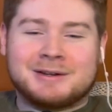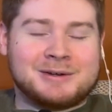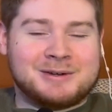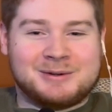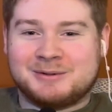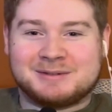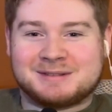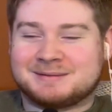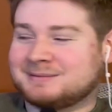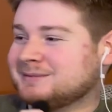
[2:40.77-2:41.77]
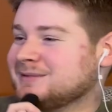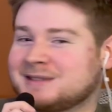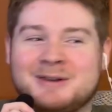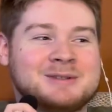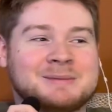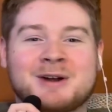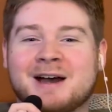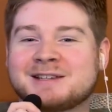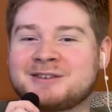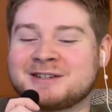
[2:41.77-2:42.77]
Who's who's
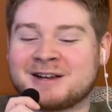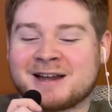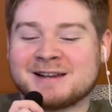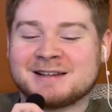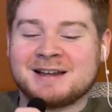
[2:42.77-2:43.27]
surprised? Raise your hand.